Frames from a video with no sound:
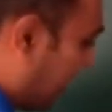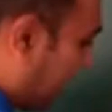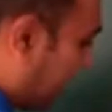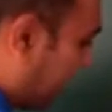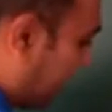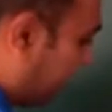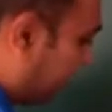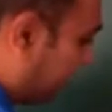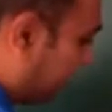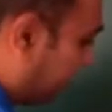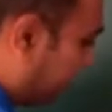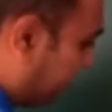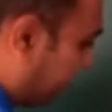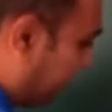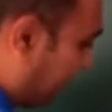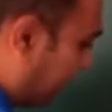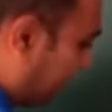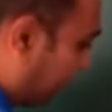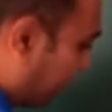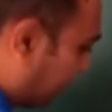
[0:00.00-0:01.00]
AND
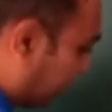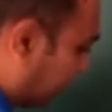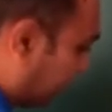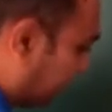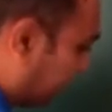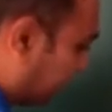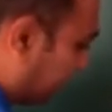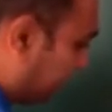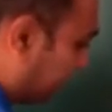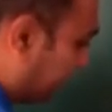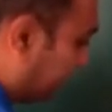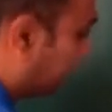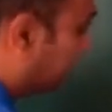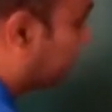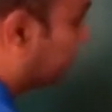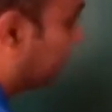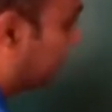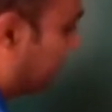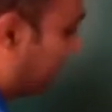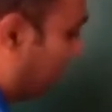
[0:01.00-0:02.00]
function
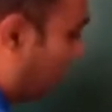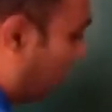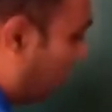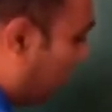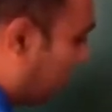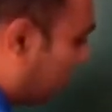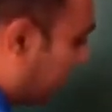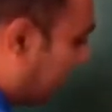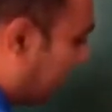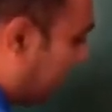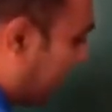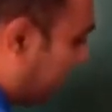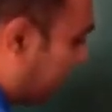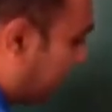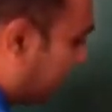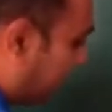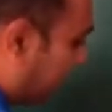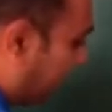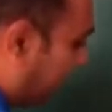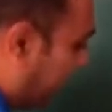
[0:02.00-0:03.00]
or
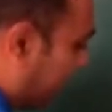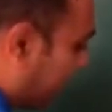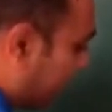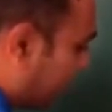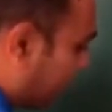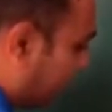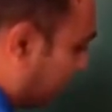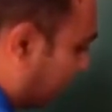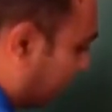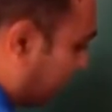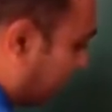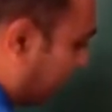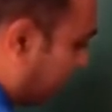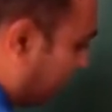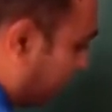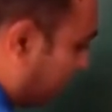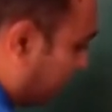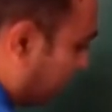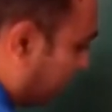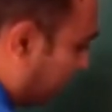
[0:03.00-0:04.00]
AND
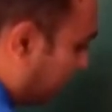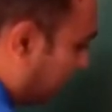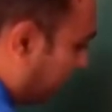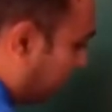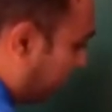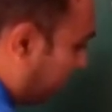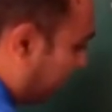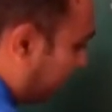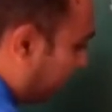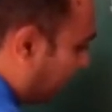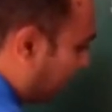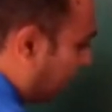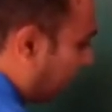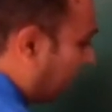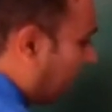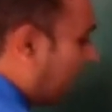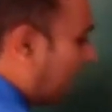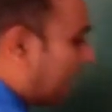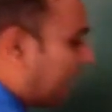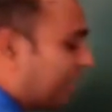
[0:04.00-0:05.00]
relation.
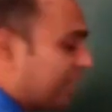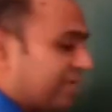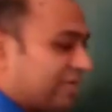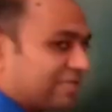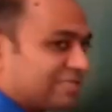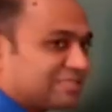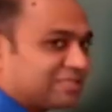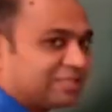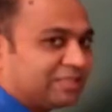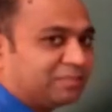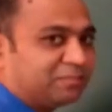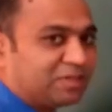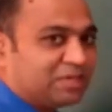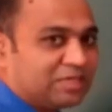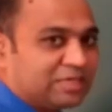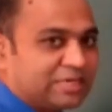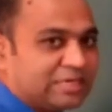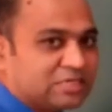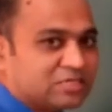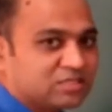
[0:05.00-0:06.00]
AND is nothing
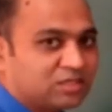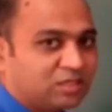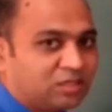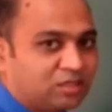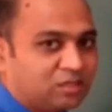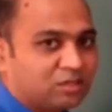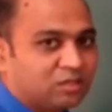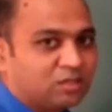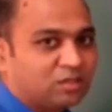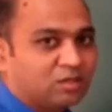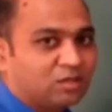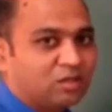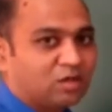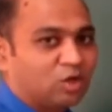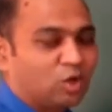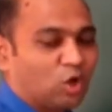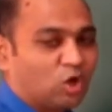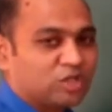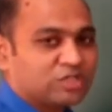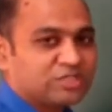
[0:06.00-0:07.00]
but it's a
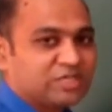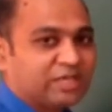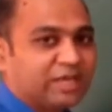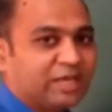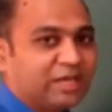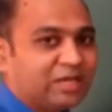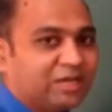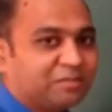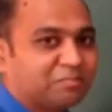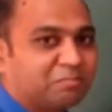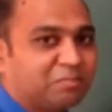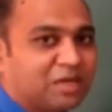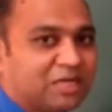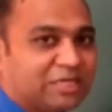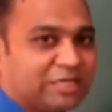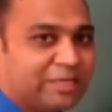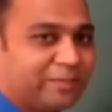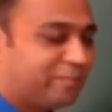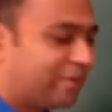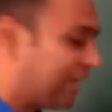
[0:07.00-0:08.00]
logical
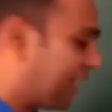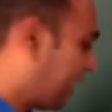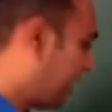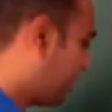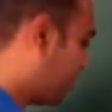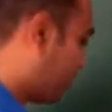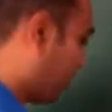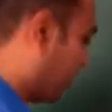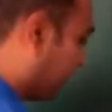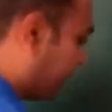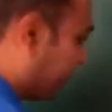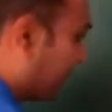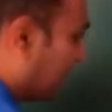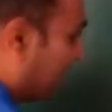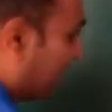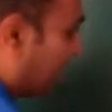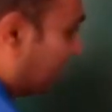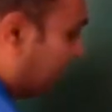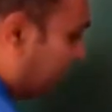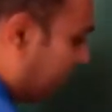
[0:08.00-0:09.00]
multiplication.
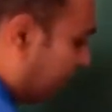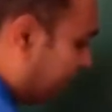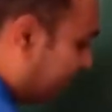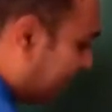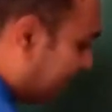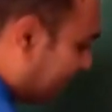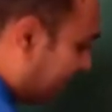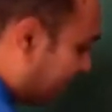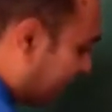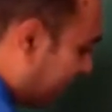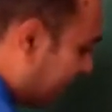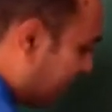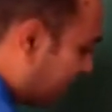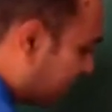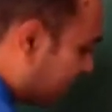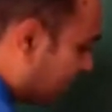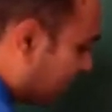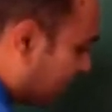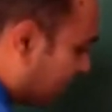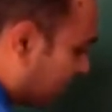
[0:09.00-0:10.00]
Here we can
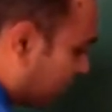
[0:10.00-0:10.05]
write